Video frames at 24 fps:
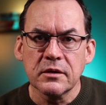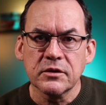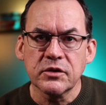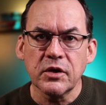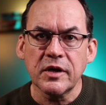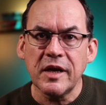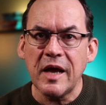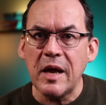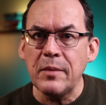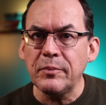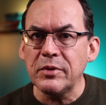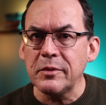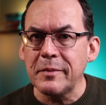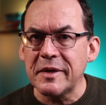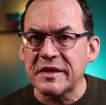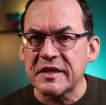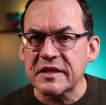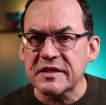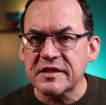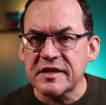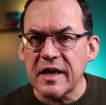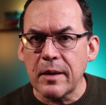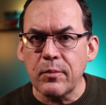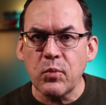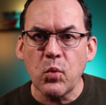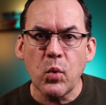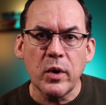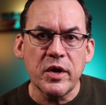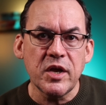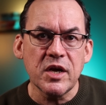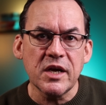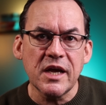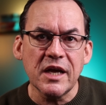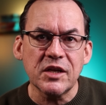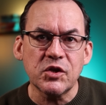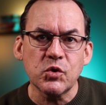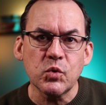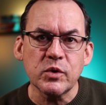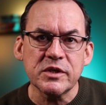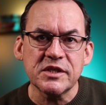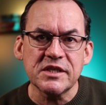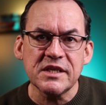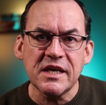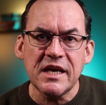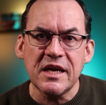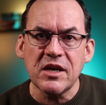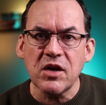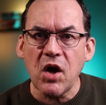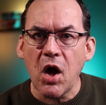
So to implement this tip, when you get to a scene,